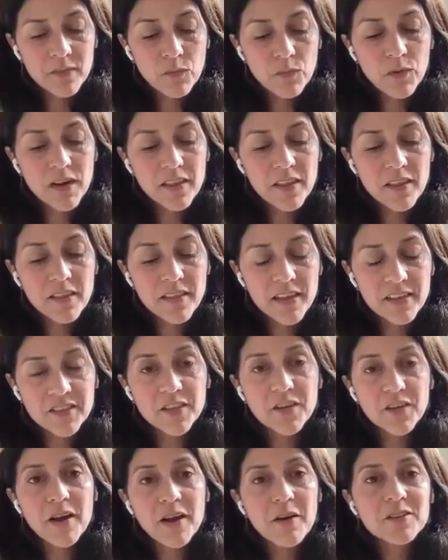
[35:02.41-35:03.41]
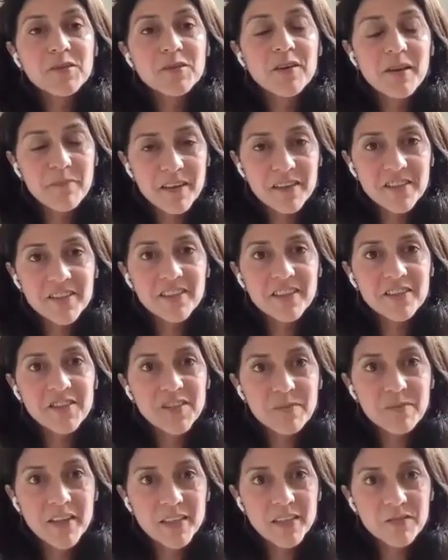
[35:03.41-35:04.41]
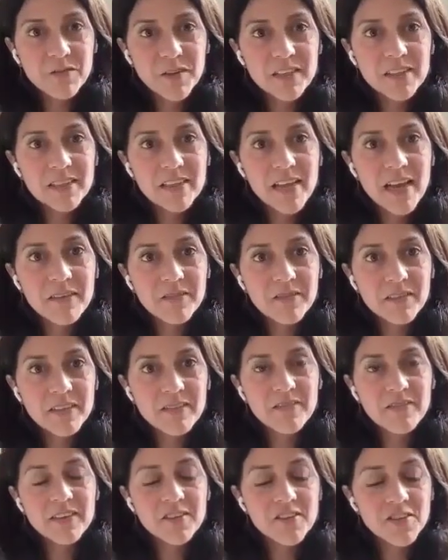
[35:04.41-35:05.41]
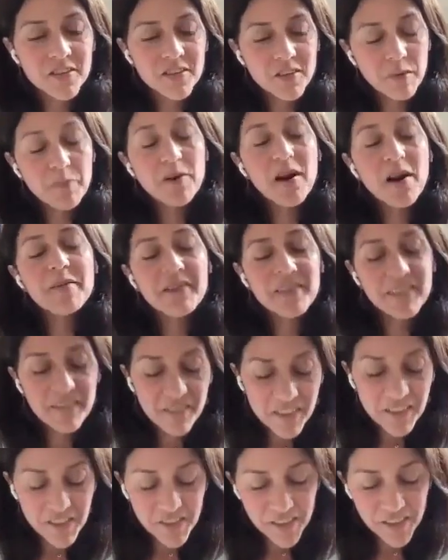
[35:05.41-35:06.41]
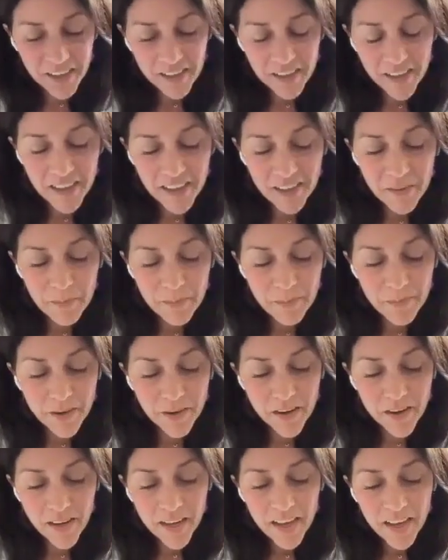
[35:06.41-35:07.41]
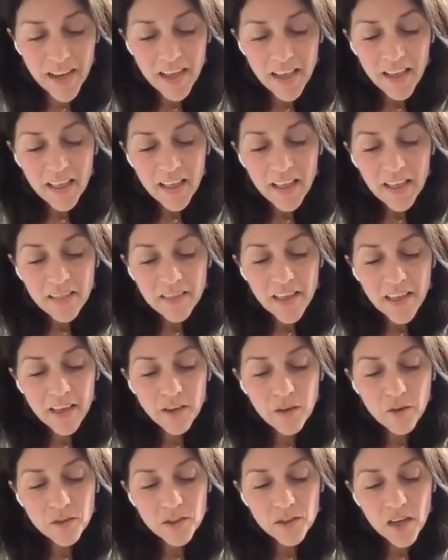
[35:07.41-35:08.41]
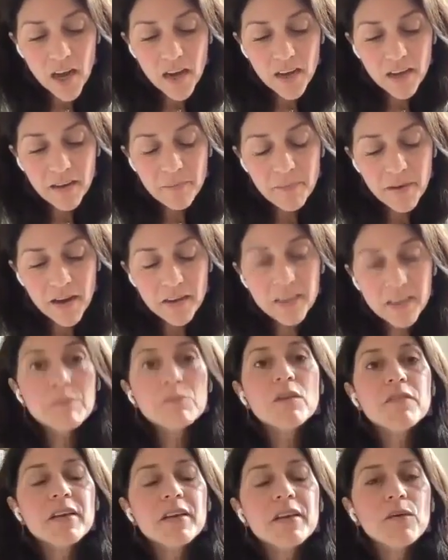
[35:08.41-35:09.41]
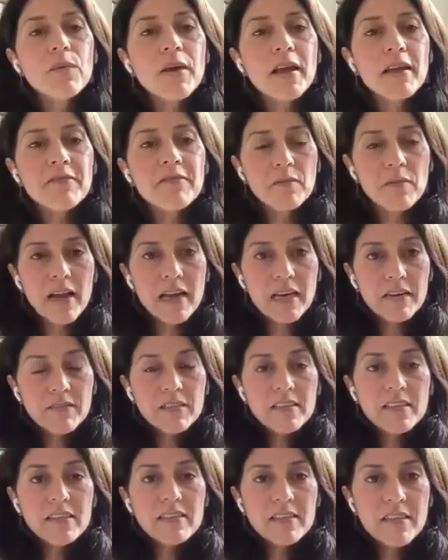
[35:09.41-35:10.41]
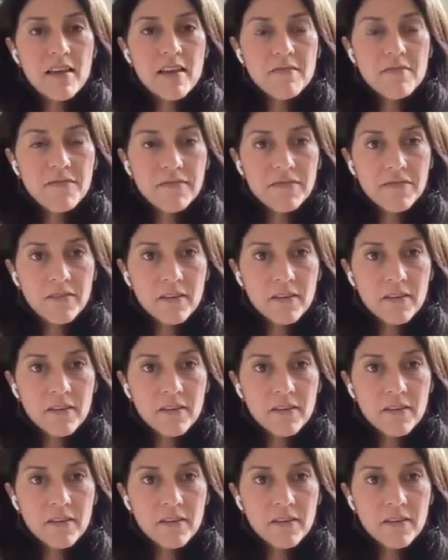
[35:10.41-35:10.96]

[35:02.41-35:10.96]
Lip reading: One of the things, I also want to mention that Jamia's voice is heavily featured or prominently featured in the book that you talk about is moving away from kind of a stiff,